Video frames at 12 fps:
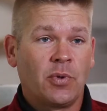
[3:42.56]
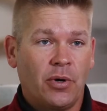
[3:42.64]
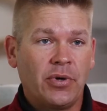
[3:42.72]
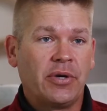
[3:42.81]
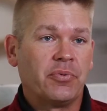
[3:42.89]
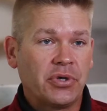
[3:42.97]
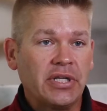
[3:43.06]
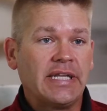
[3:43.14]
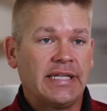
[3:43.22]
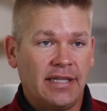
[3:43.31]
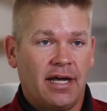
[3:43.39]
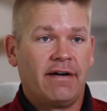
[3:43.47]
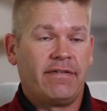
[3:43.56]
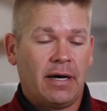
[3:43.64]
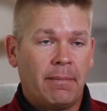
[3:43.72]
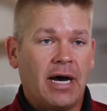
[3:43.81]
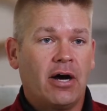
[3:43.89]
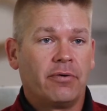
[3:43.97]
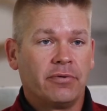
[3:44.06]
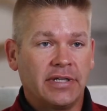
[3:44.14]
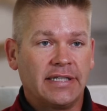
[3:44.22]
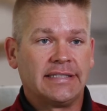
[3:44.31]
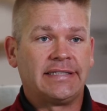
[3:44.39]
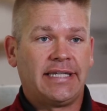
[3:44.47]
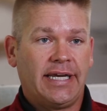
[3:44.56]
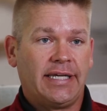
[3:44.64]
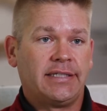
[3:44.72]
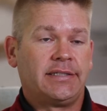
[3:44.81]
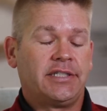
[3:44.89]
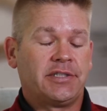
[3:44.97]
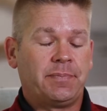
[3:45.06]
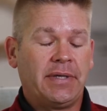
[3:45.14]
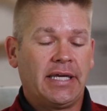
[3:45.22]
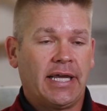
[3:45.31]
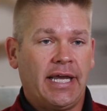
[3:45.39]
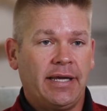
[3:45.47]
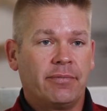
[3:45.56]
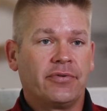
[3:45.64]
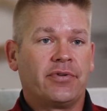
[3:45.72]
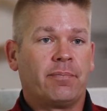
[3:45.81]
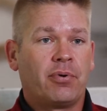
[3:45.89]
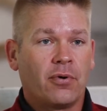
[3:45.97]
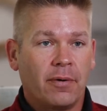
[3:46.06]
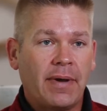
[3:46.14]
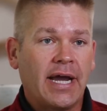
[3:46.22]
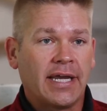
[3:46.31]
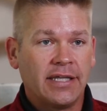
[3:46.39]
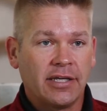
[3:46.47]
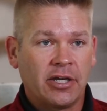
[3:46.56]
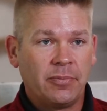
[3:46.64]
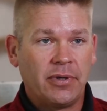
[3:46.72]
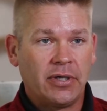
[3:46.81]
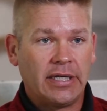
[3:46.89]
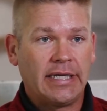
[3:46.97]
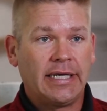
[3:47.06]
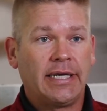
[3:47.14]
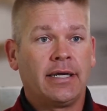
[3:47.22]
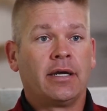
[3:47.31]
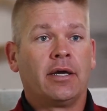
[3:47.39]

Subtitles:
what we really love about real estate, is just being able to pour back in the community,